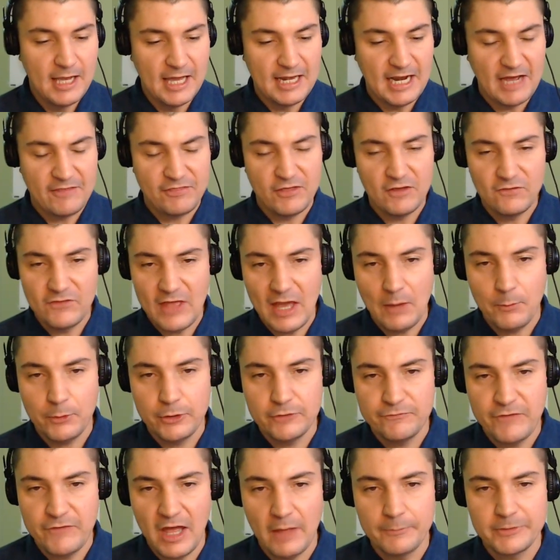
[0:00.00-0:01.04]
and I think that
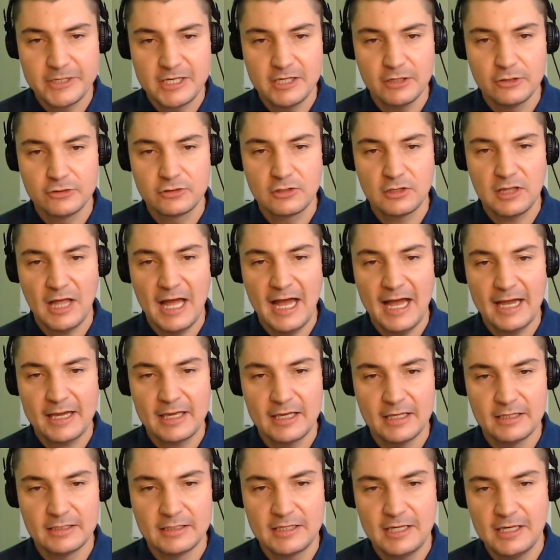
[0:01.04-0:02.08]
would have helped kill
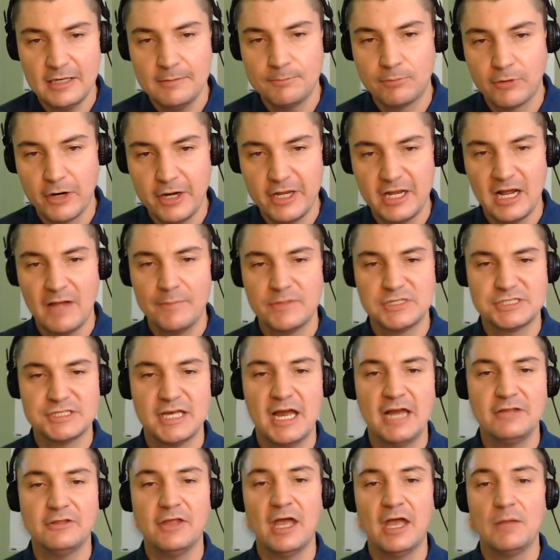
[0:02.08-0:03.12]
clock and keep Brady on the
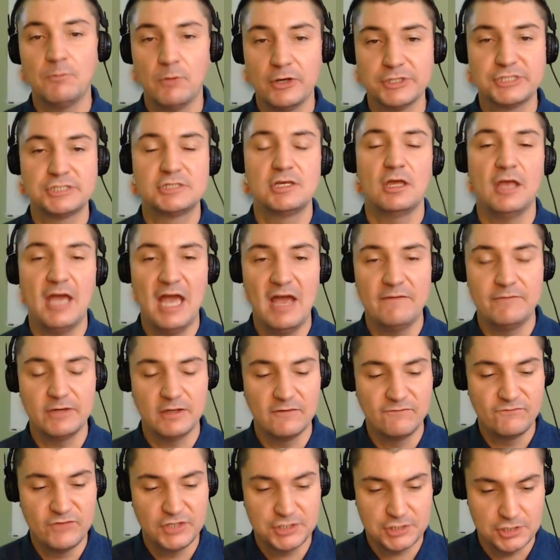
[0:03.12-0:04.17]
sideline while still
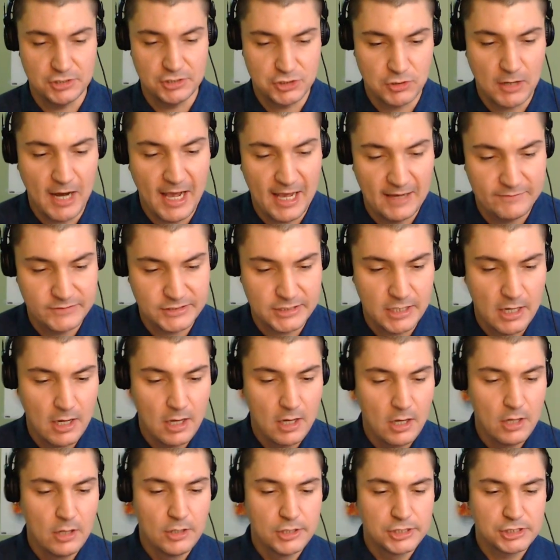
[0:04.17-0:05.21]
having efficient drives.
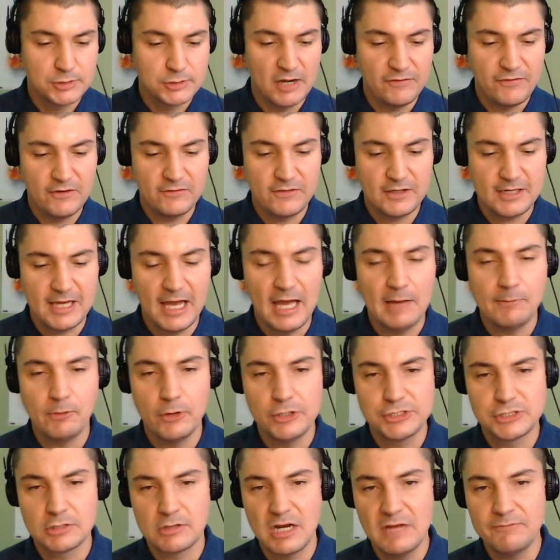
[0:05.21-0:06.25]
So I think the
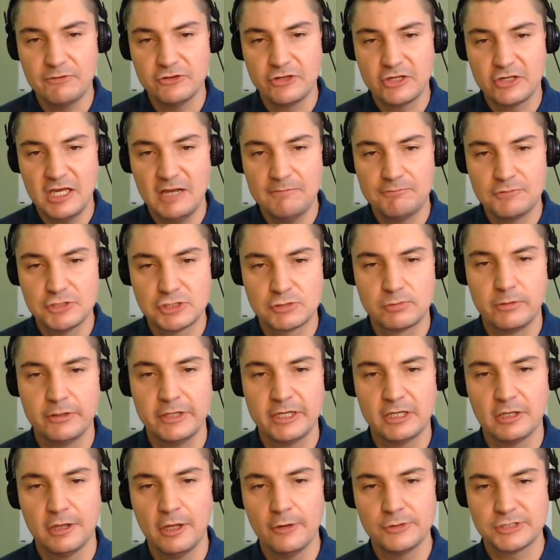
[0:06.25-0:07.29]
Cowboys are able to keep this
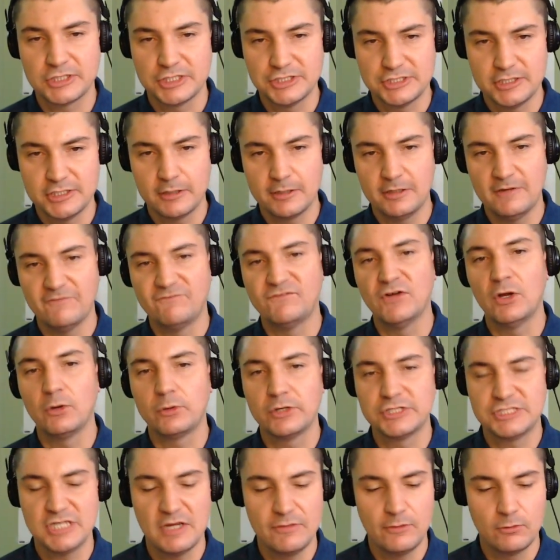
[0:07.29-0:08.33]
really close because they're going to
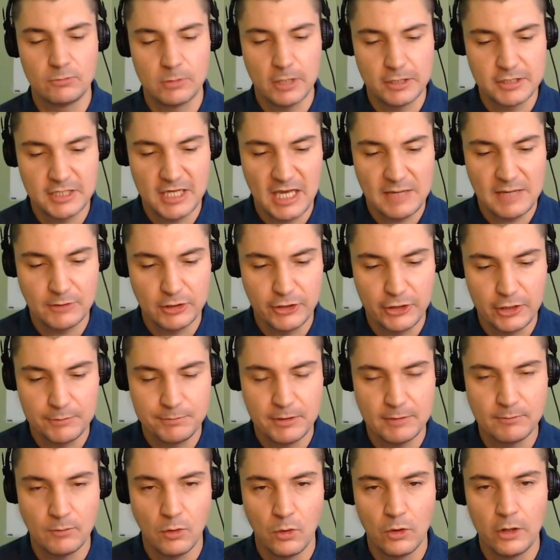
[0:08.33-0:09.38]
focus on the run game a little
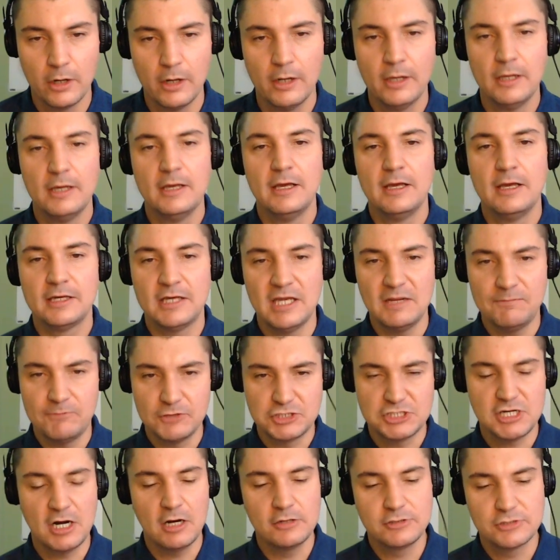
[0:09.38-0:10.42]
bit more keep
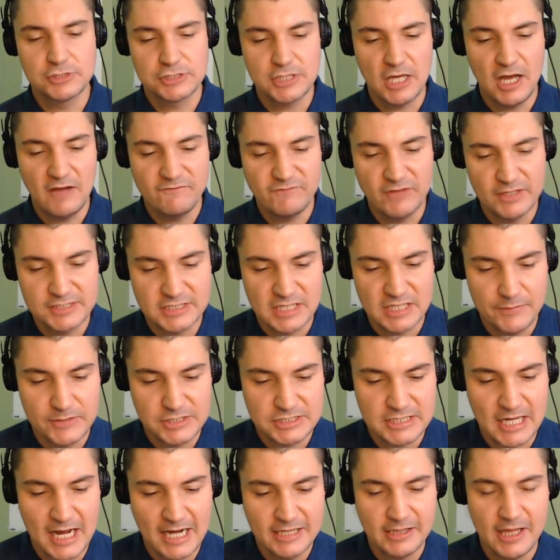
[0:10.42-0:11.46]
the Chargers offense on the
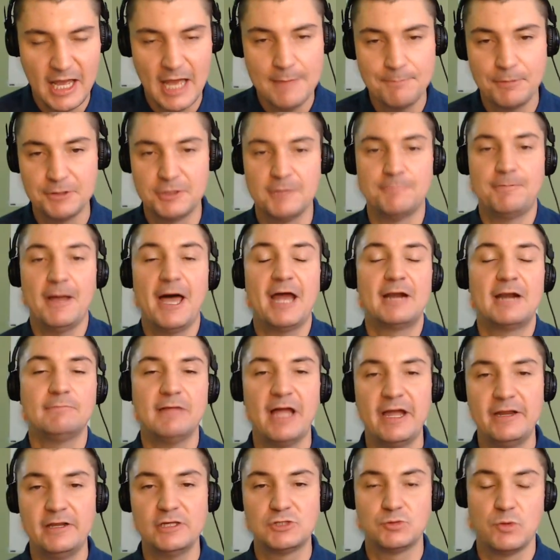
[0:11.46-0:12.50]
sideline. But the bottom
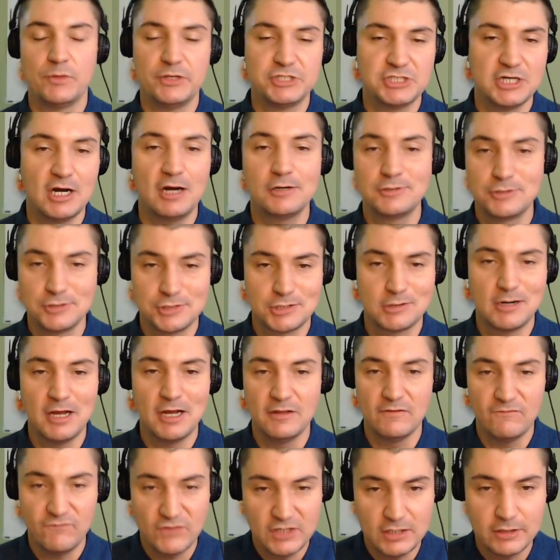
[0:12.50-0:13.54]
line is when the Chargers are
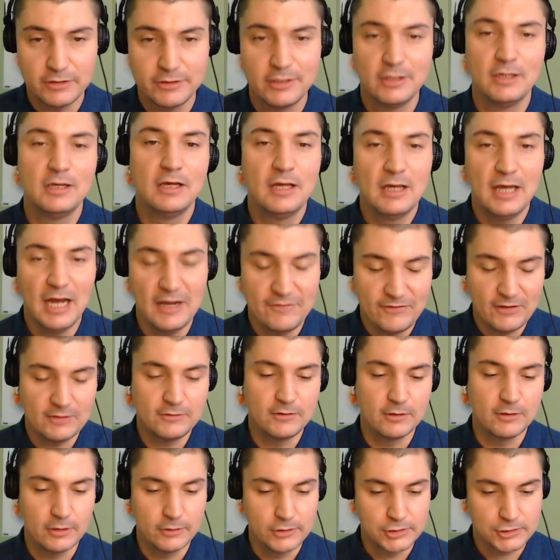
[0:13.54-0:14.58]
on the field, I
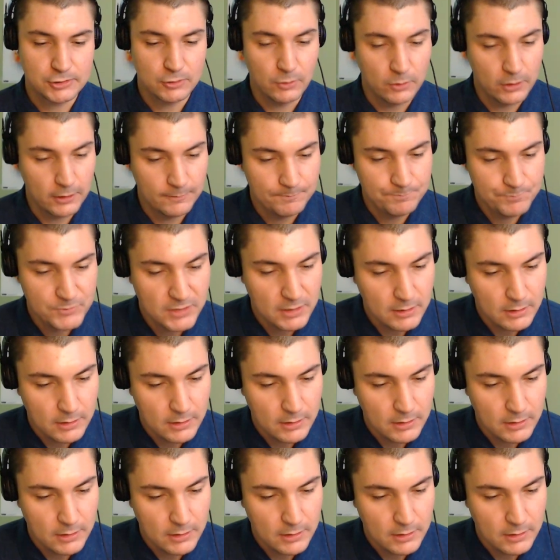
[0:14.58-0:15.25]
think they're going to score.